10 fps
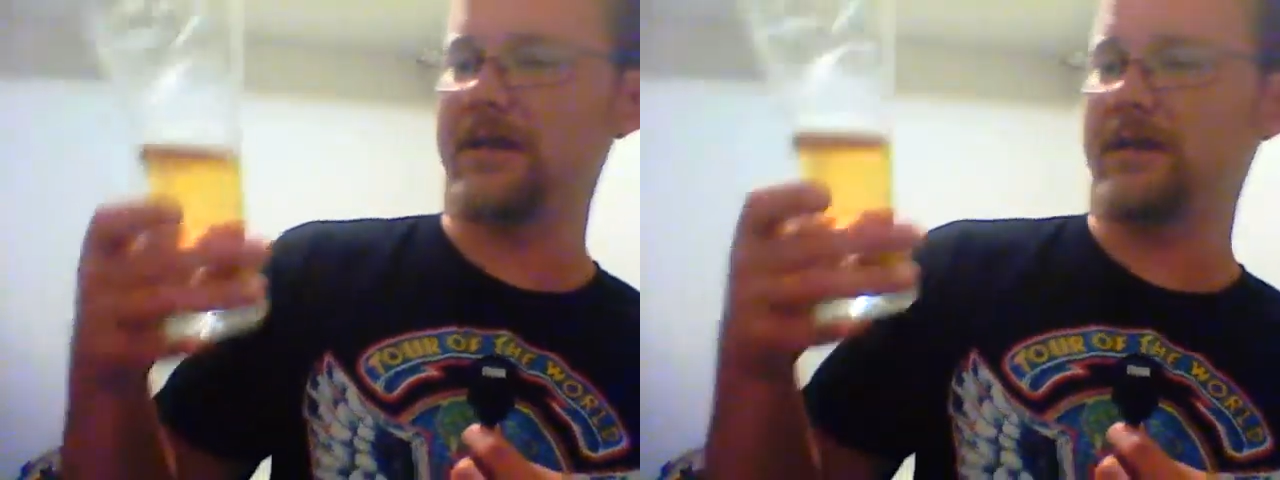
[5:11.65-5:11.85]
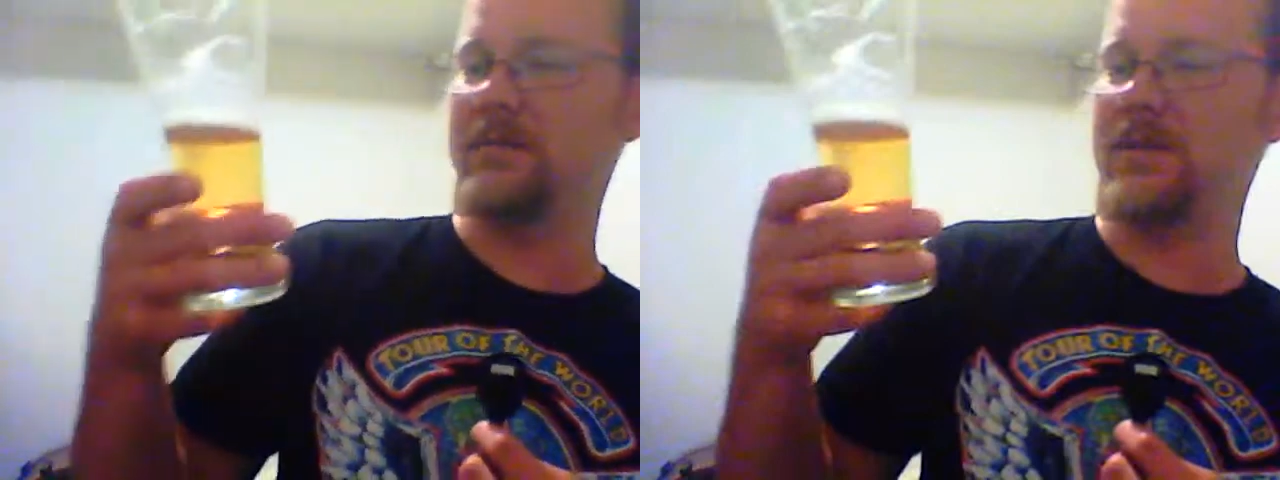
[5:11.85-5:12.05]

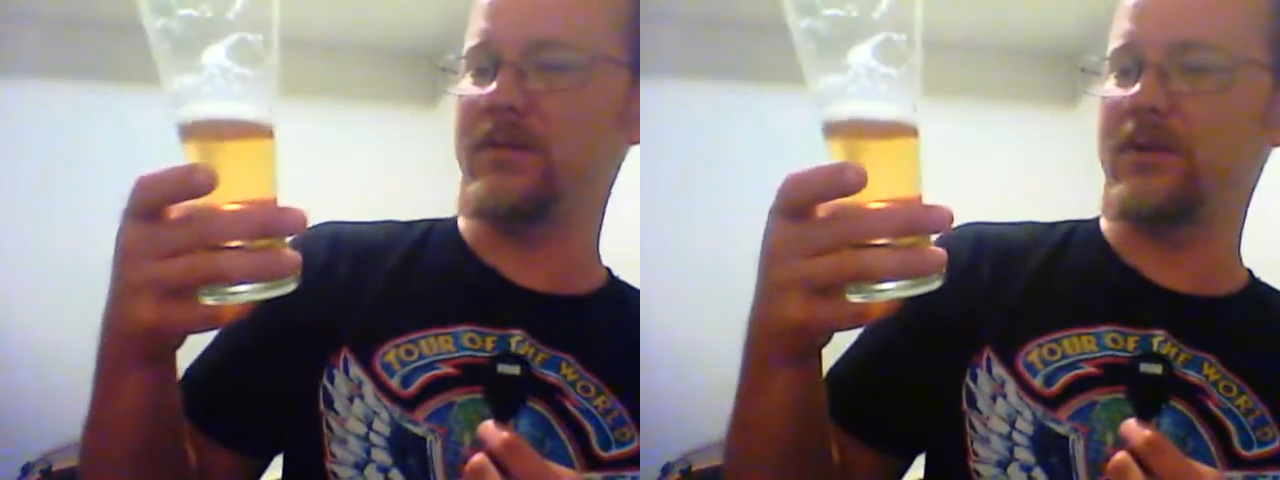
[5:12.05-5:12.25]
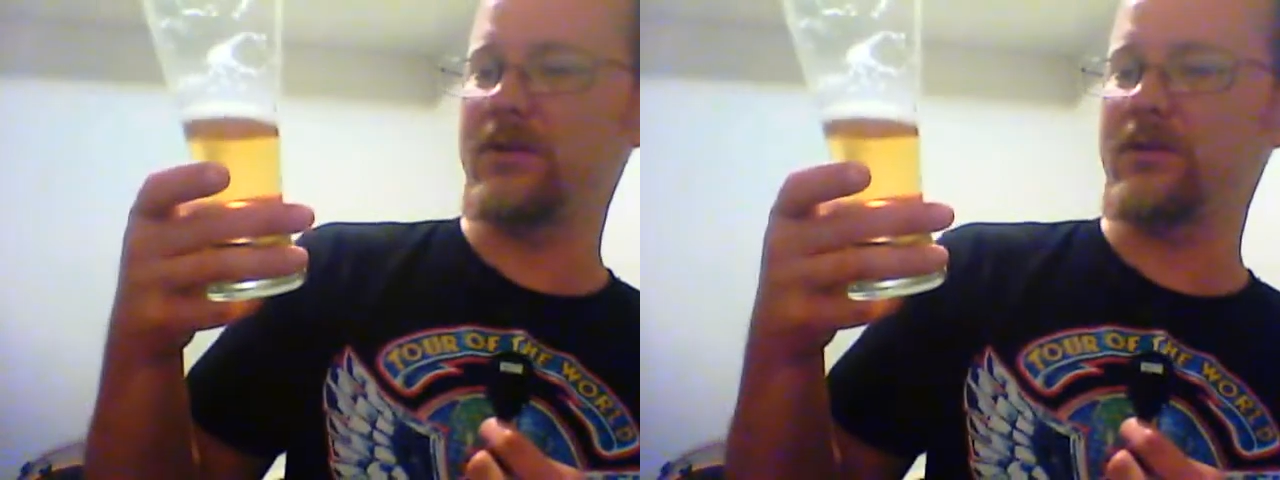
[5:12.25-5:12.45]
Might be a
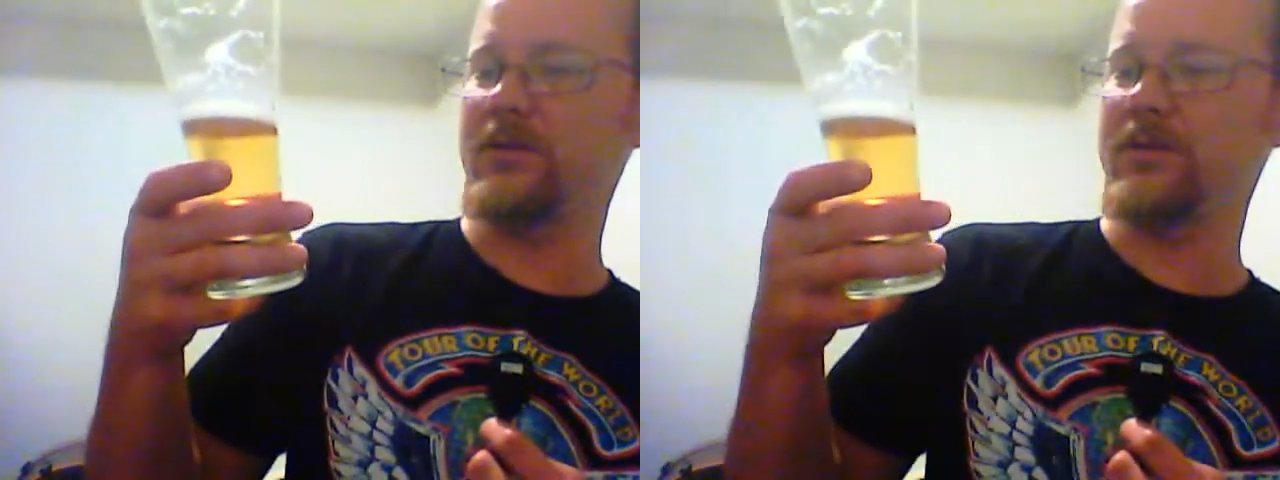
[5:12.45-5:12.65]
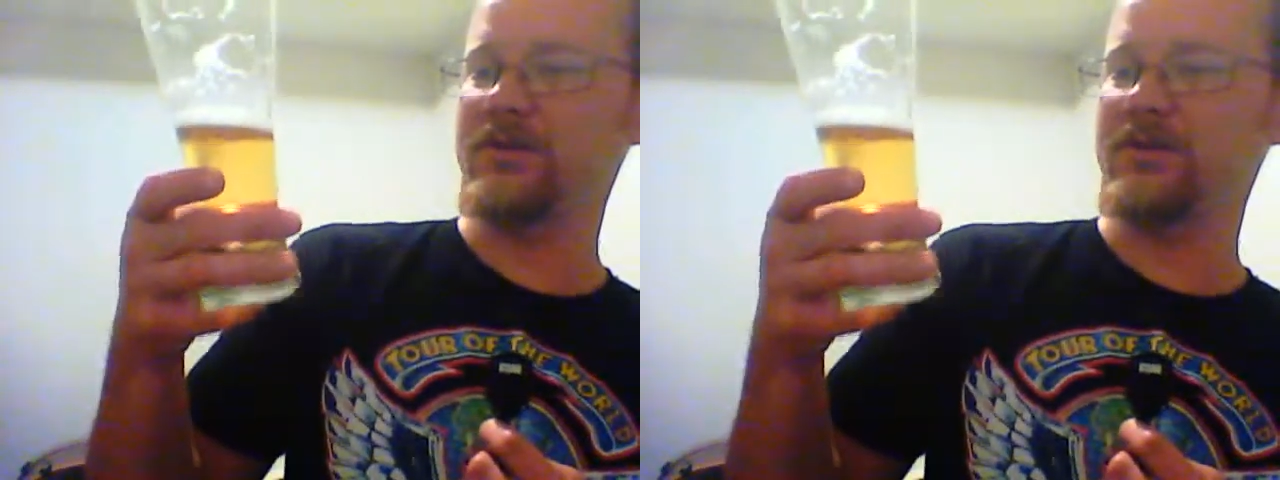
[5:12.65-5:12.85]
cool
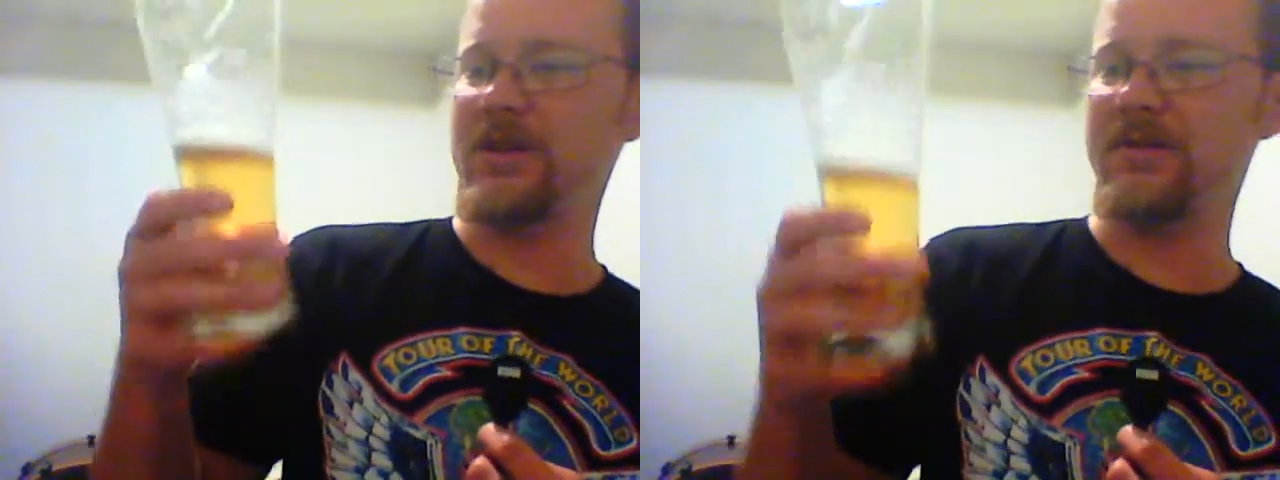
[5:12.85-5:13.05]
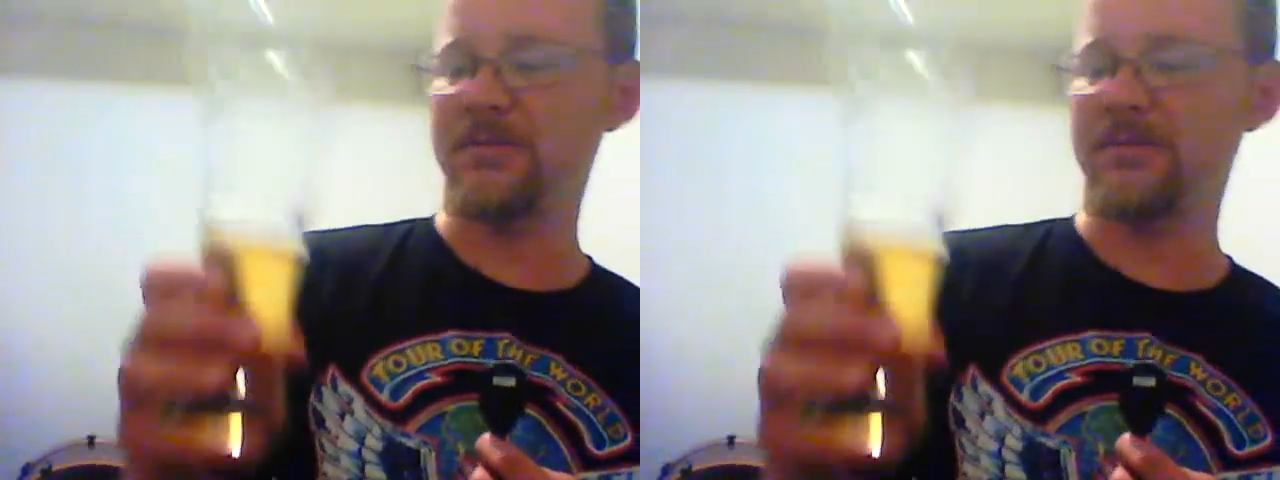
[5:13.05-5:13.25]

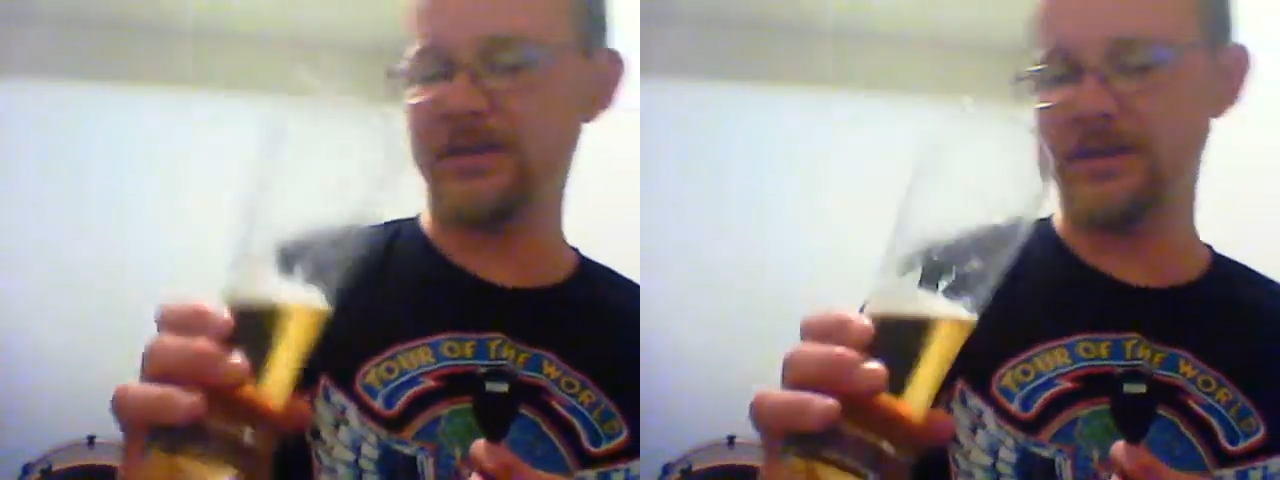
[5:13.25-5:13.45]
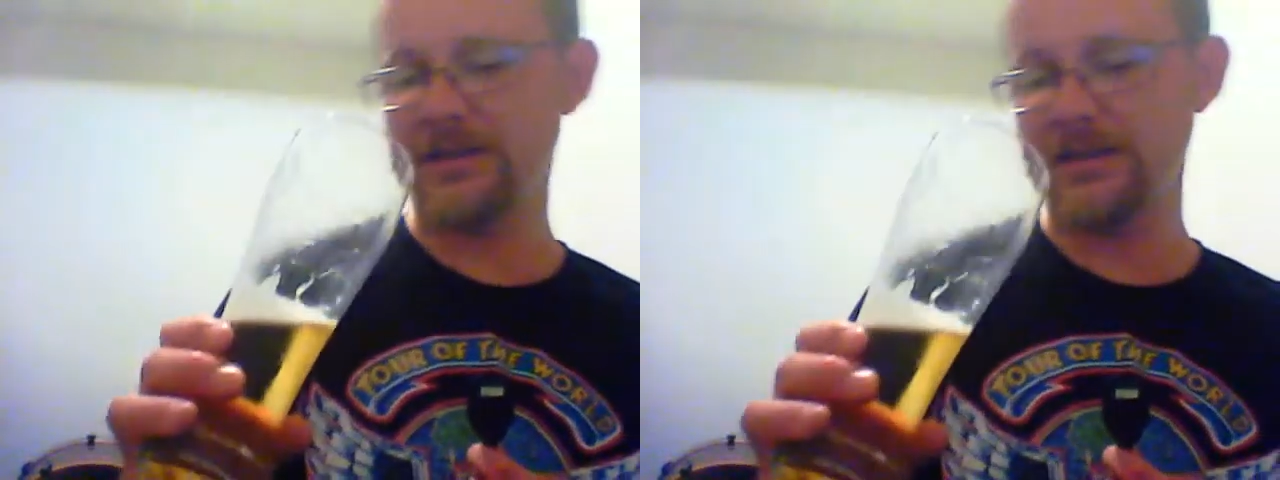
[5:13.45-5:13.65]
experiment, but
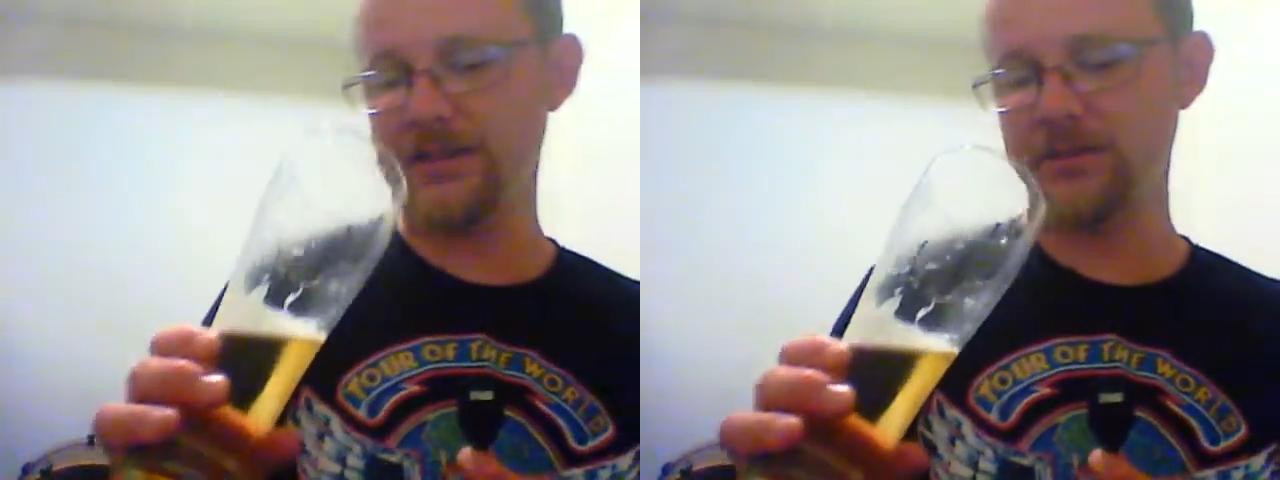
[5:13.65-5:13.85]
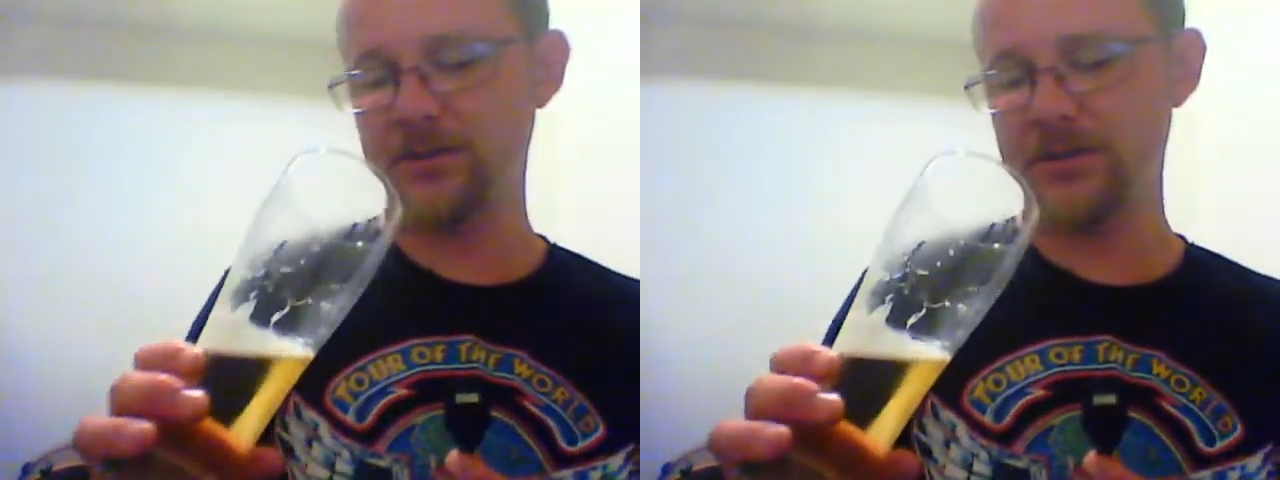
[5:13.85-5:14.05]
that's
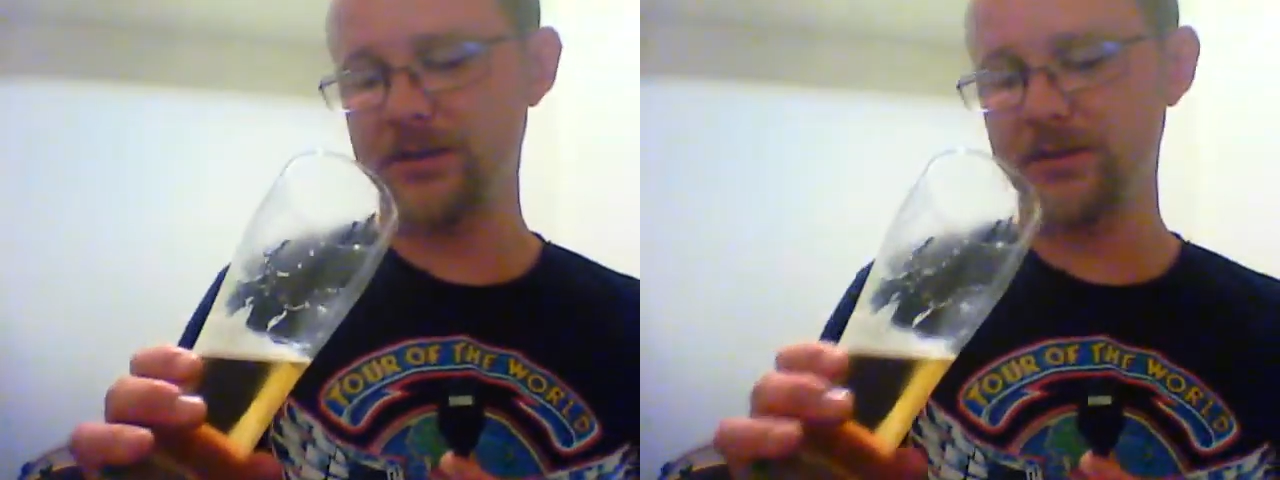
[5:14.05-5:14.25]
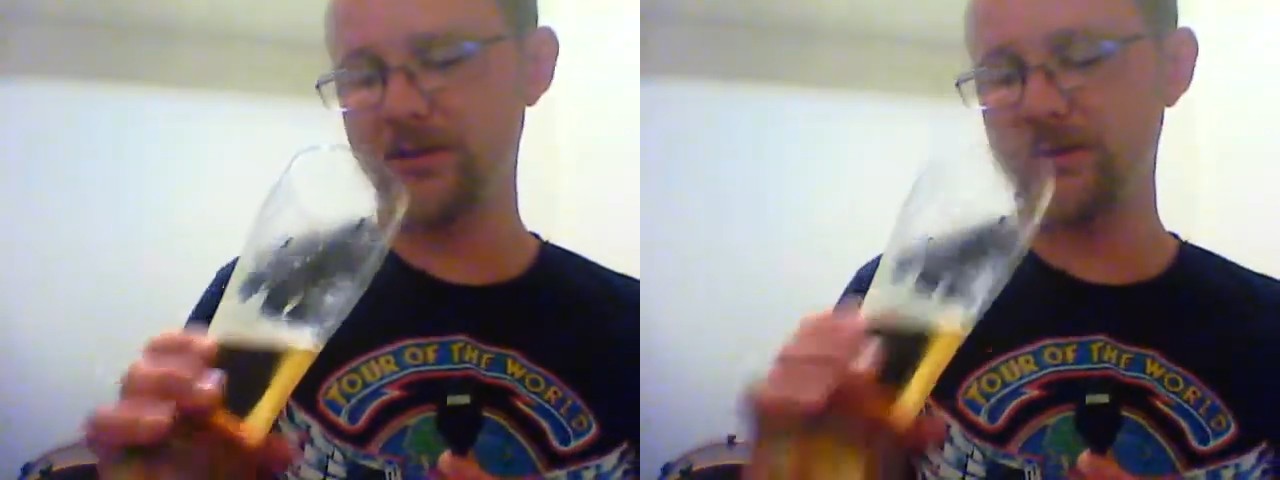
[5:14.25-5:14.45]
pretty good
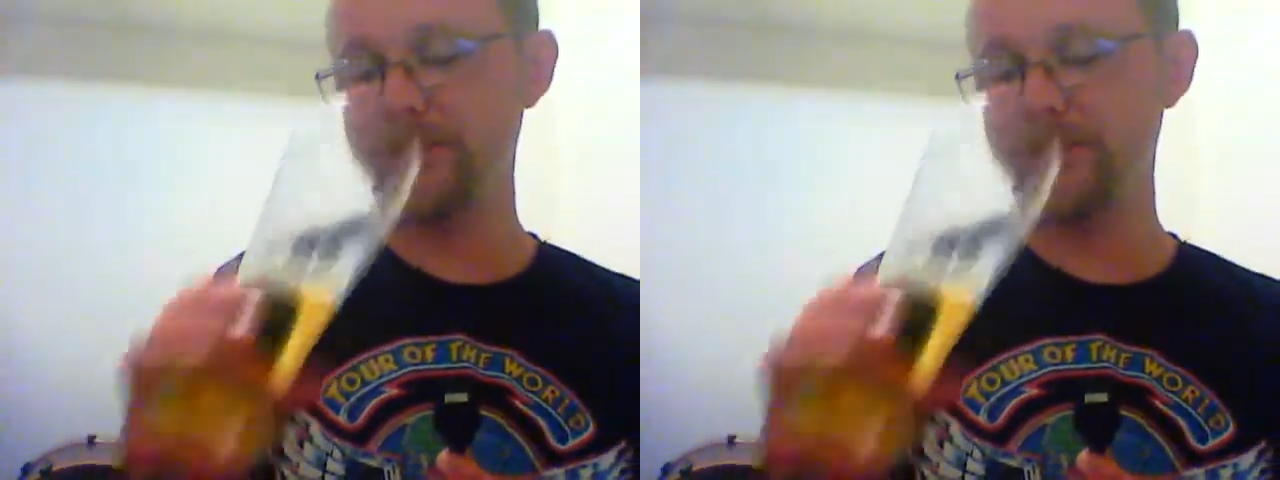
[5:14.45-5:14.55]
though.